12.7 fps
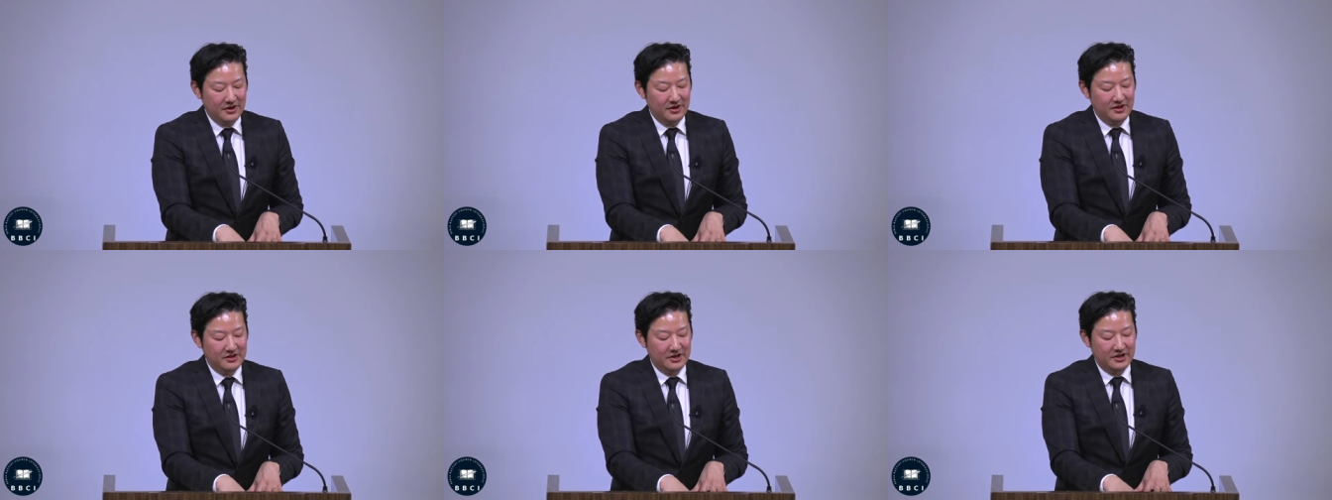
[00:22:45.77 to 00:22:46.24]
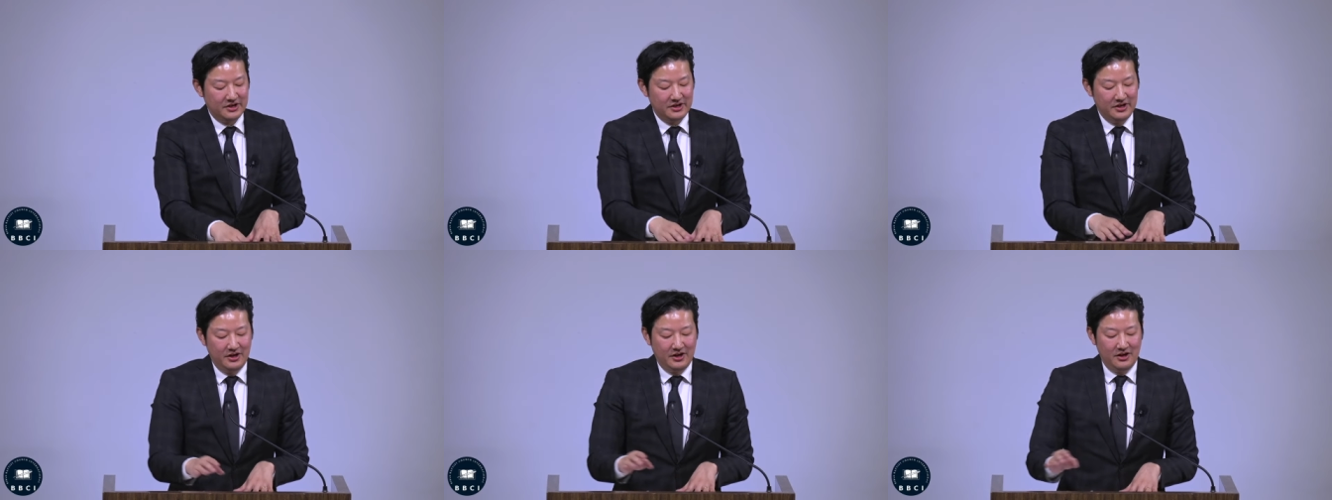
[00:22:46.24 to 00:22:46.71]
It's like,
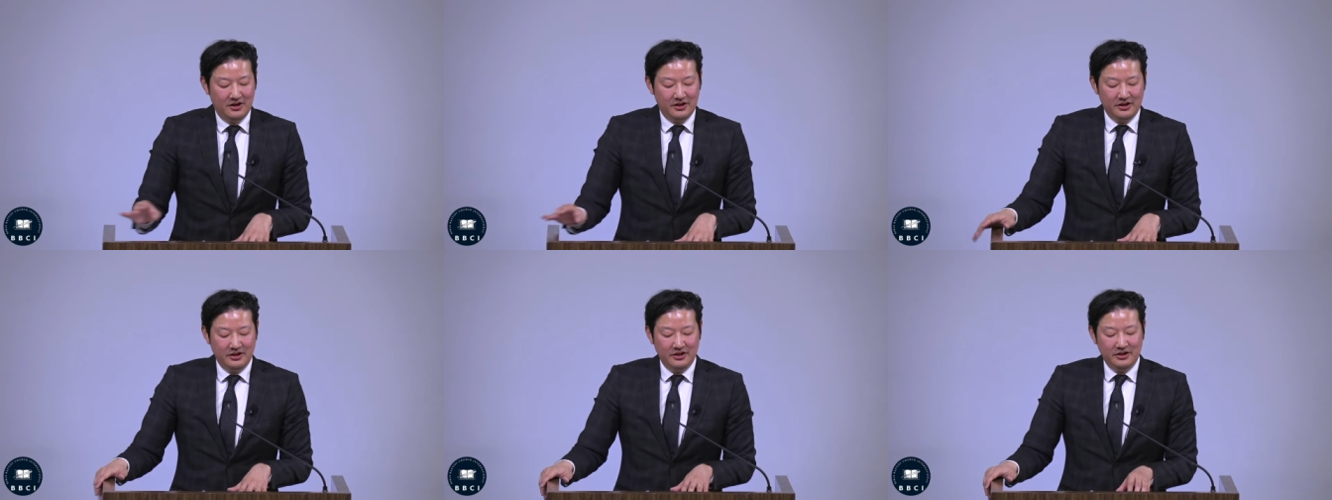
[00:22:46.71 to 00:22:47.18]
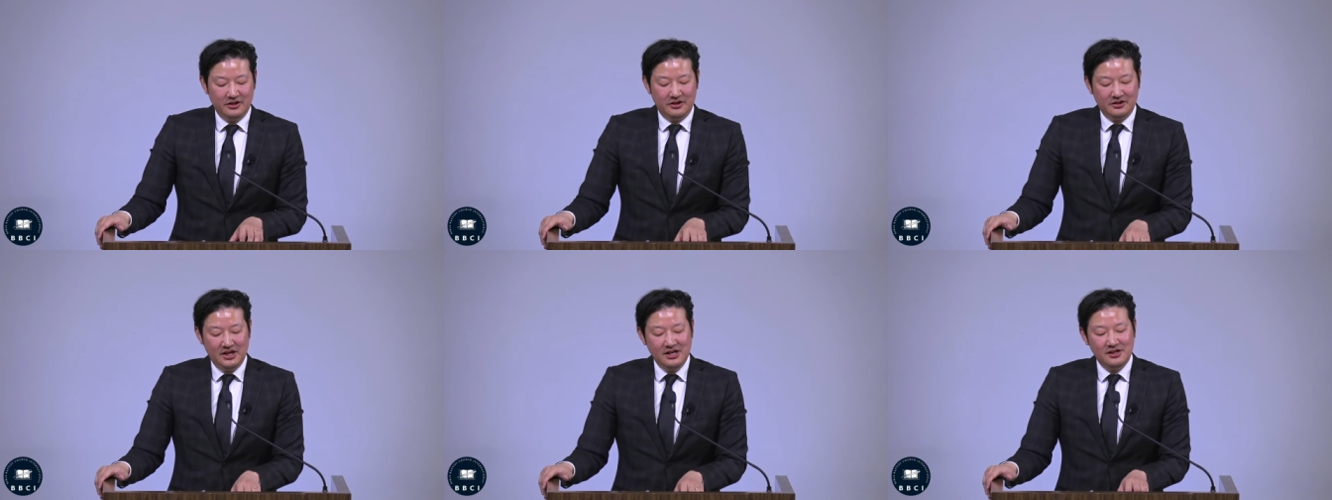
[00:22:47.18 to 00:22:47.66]

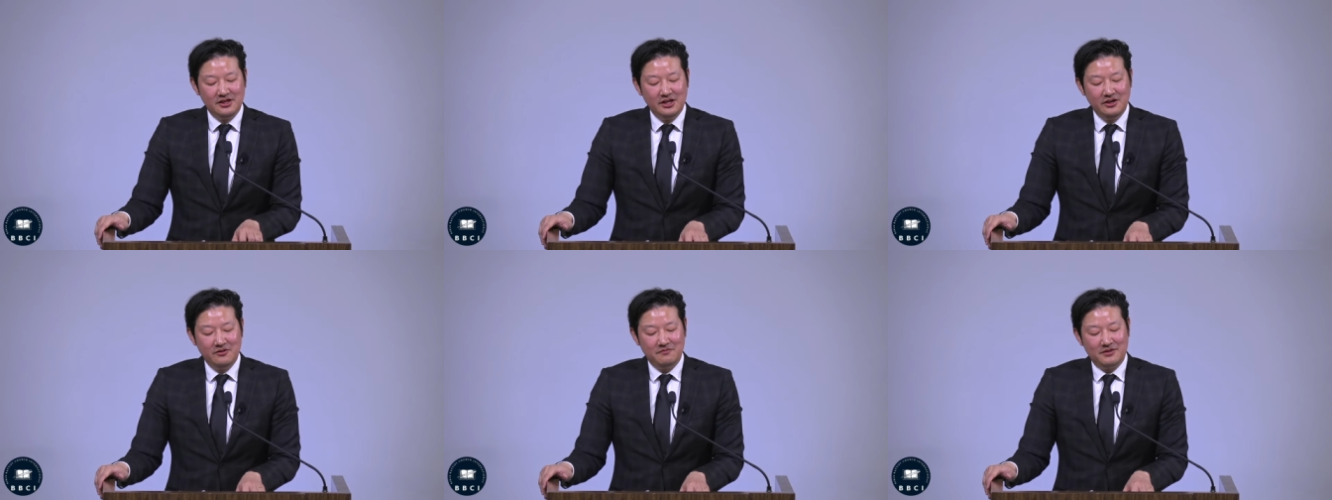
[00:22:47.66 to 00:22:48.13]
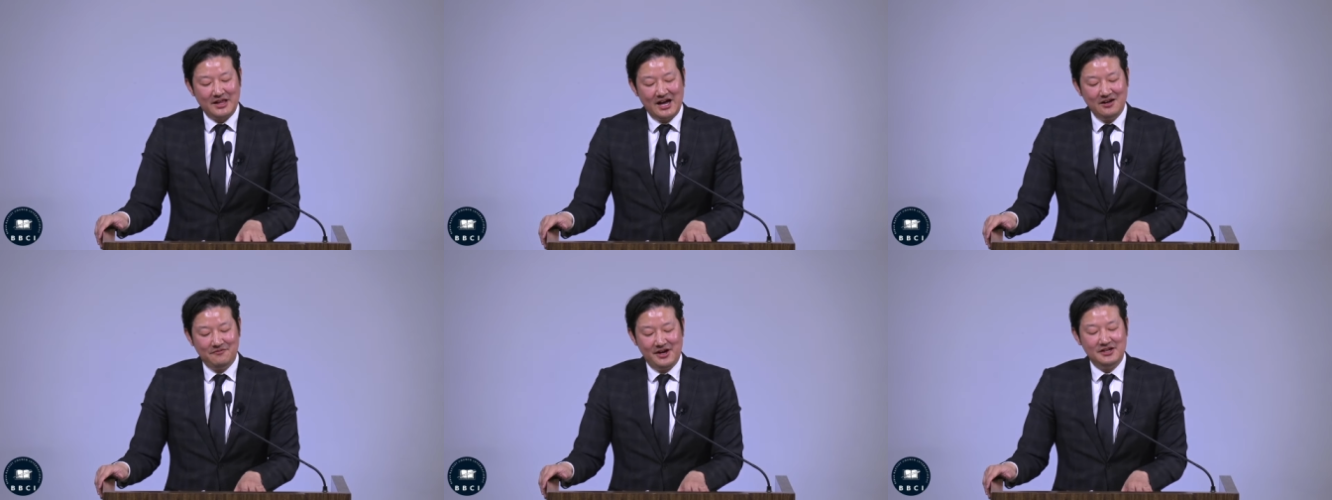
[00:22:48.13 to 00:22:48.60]
they live
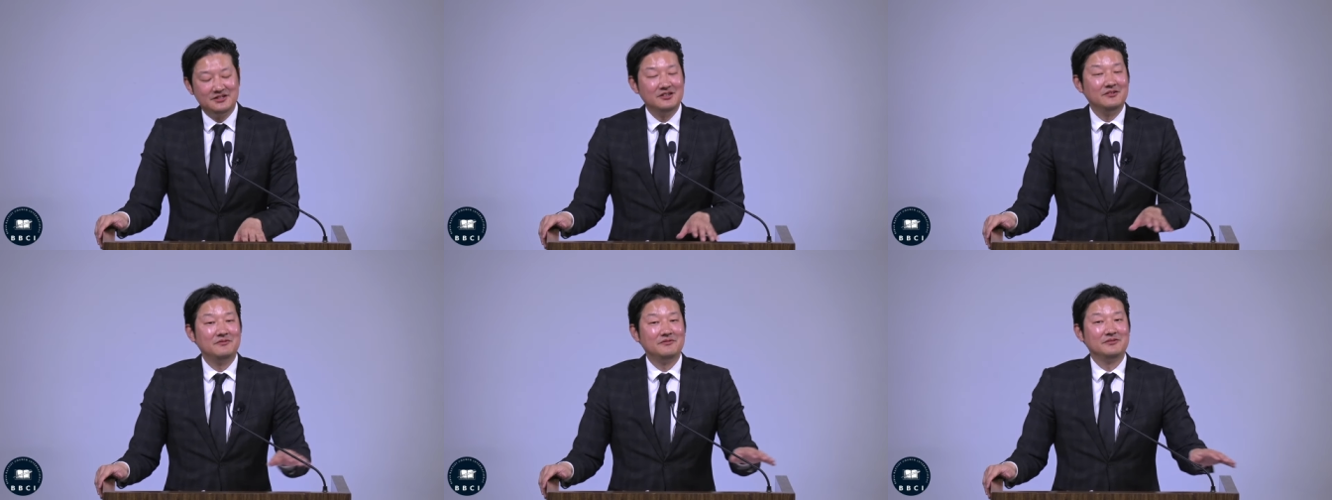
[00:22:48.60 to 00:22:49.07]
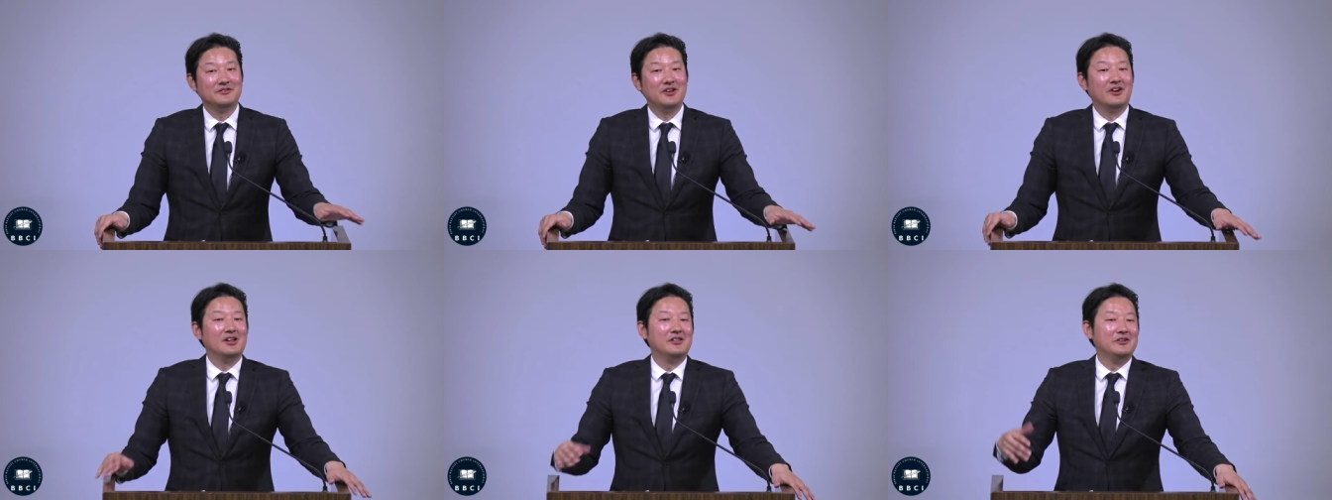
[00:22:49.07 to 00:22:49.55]
life as if they're
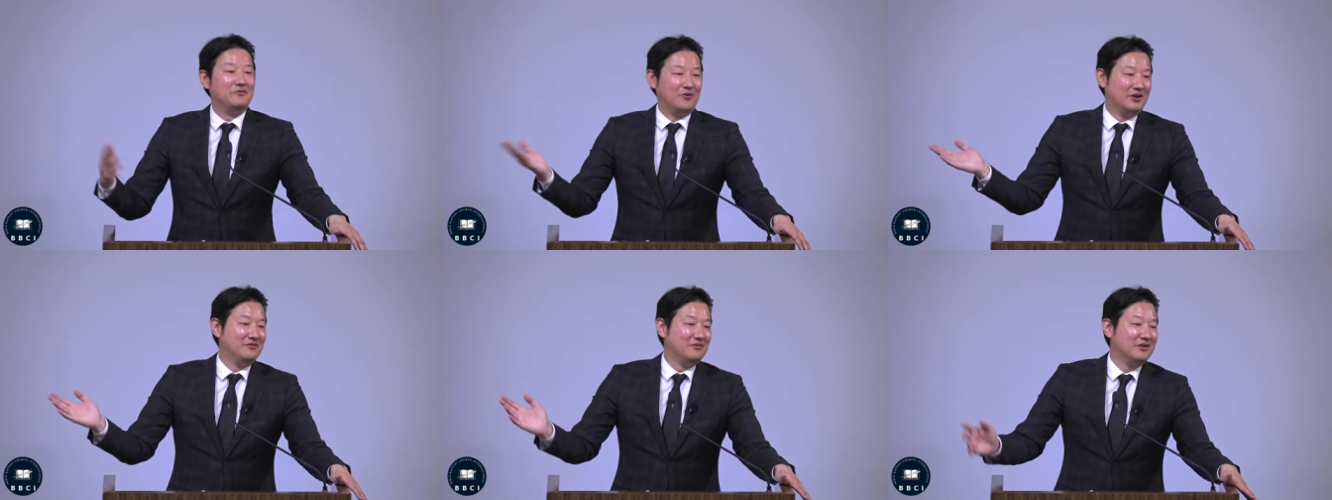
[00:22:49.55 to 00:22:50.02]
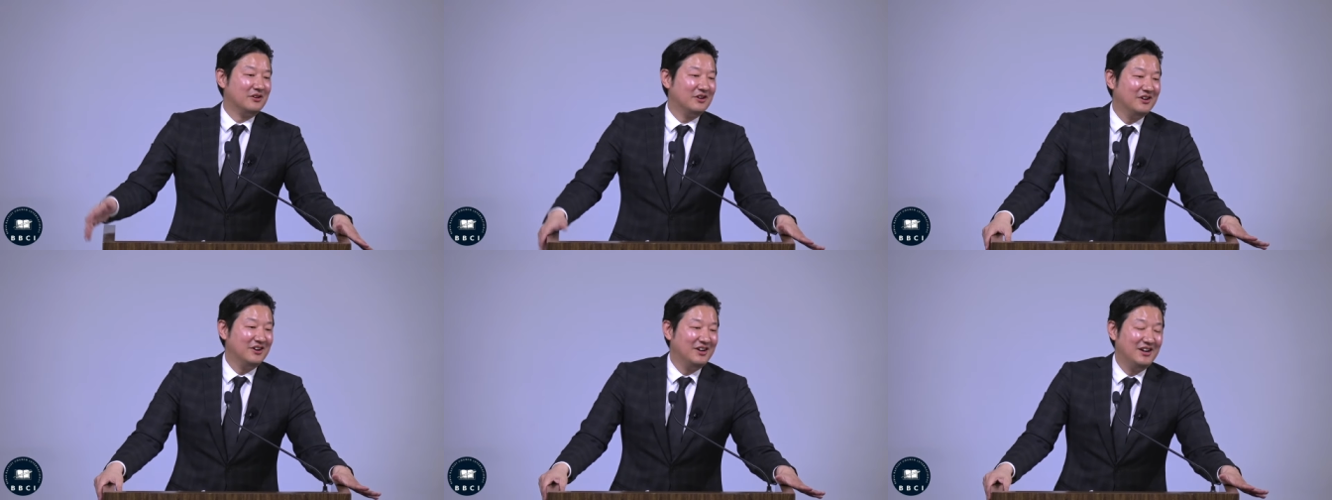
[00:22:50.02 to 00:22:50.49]
going to live forever.
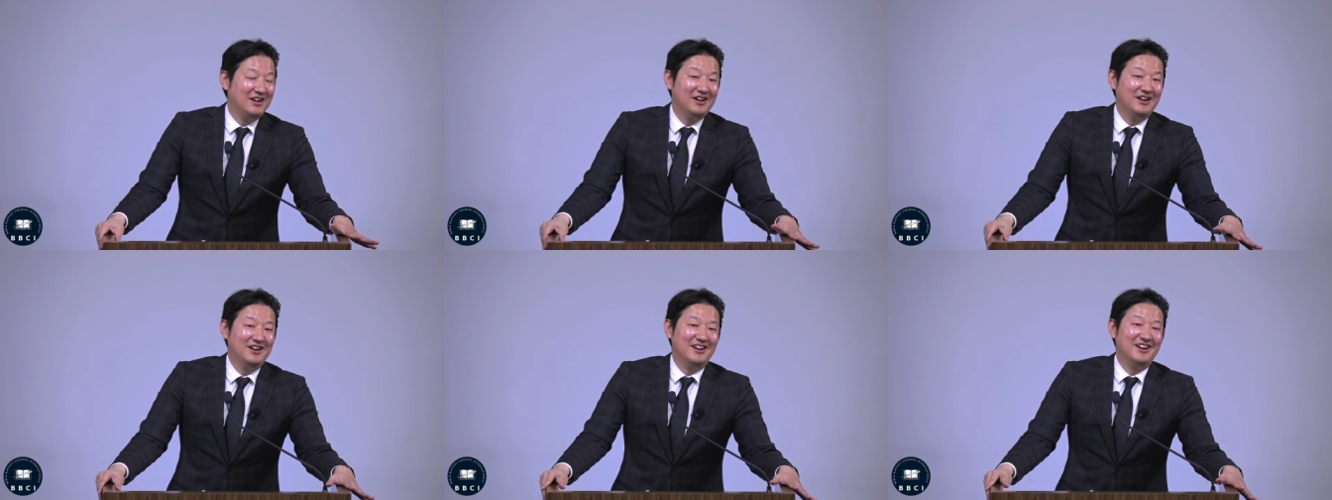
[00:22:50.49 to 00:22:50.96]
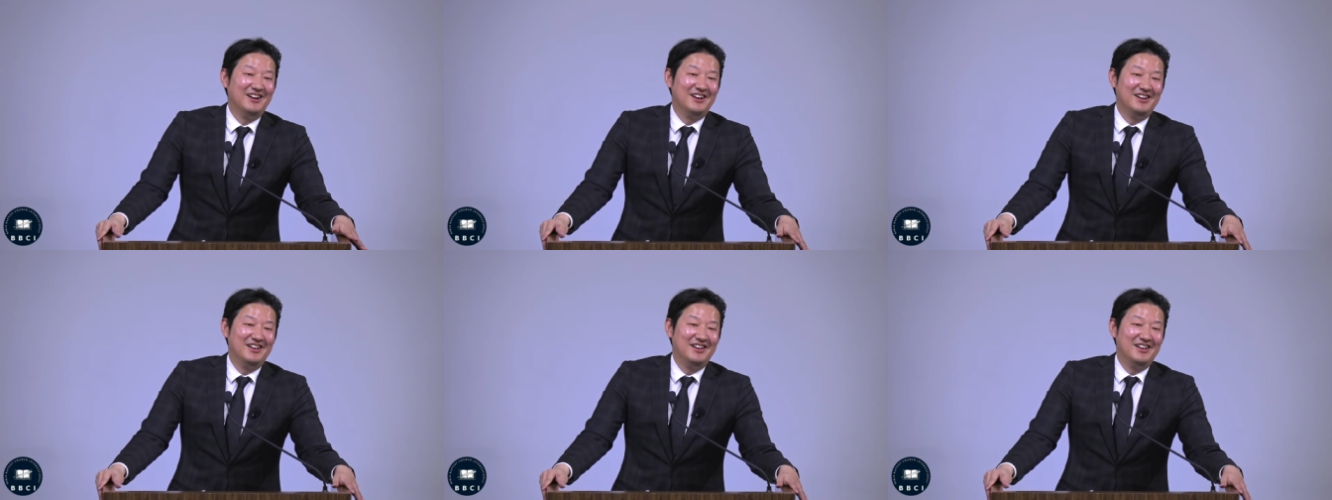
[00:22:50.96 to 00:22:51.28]
Yeah. Right. yeah.